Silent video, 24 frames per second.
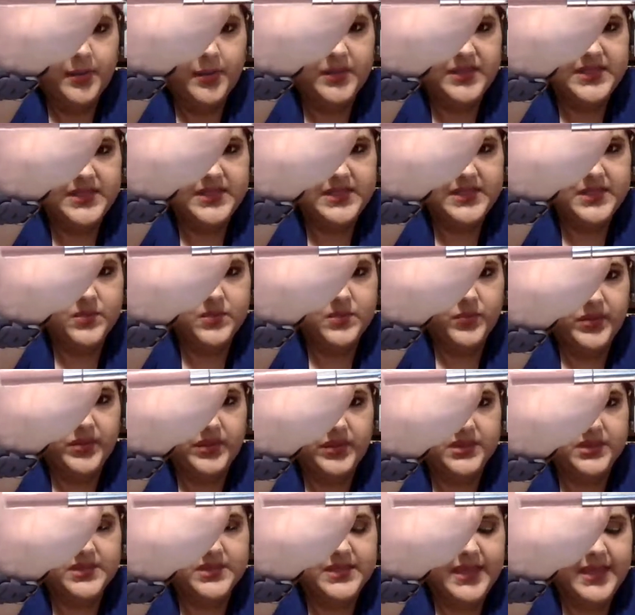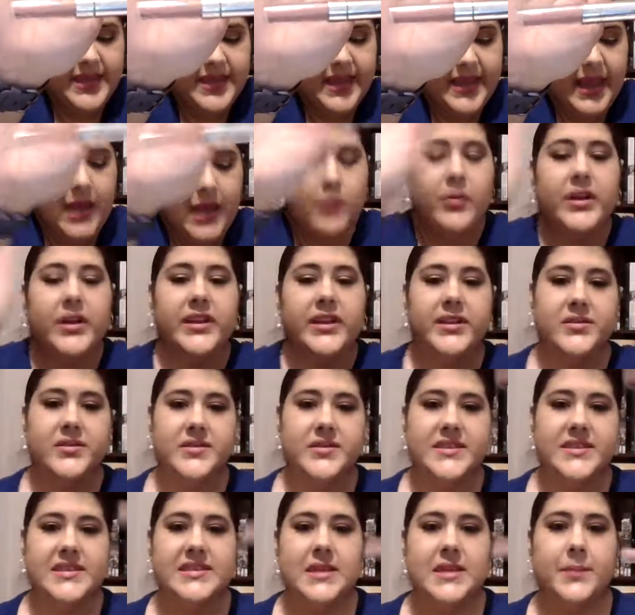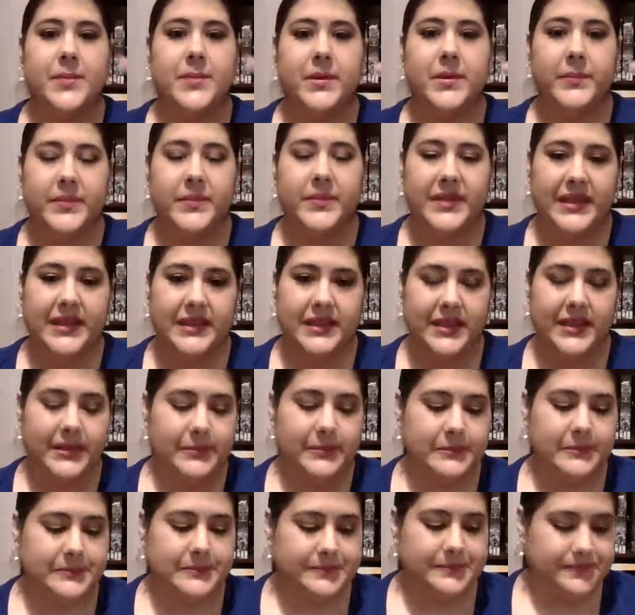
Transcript: But this is what it looks like. I want to use this up completely.